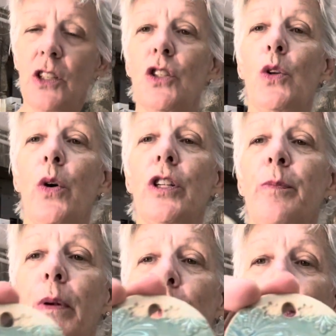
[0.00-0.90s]
Norse
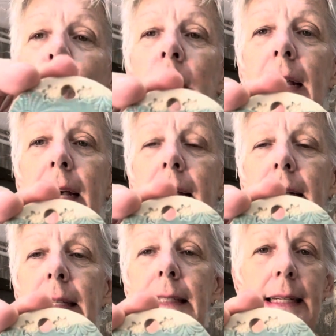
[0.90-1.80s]
blue.
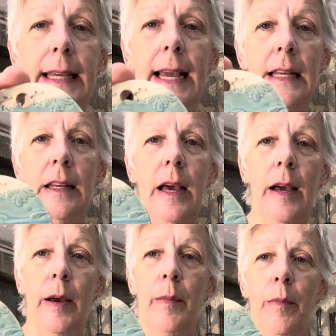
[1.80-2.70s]
Again,
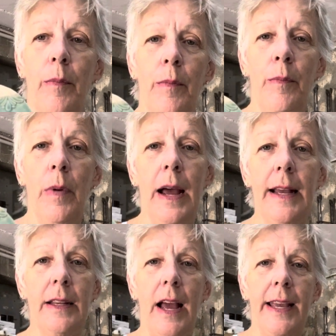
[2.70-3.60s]

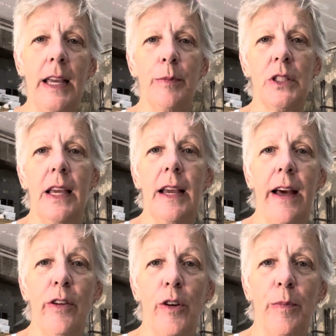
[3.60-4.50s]
I keep seeing
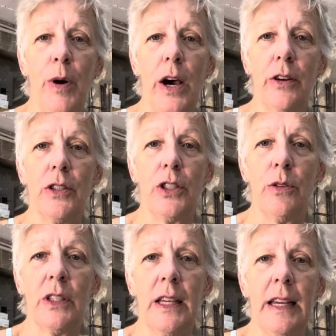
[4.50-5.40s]
other potters
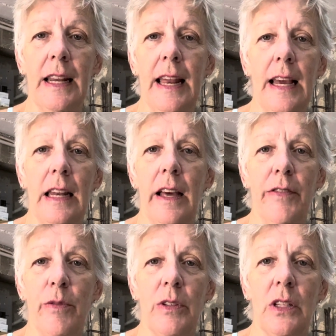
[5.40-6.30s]
using it, and I love
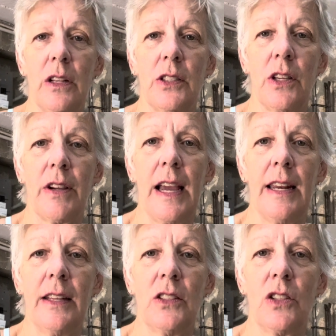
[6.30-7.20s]
the results they're
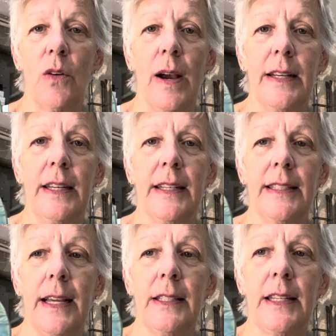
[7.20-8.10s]
getting. So I did a
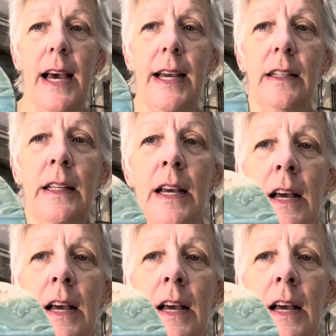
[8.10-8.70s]
test tile,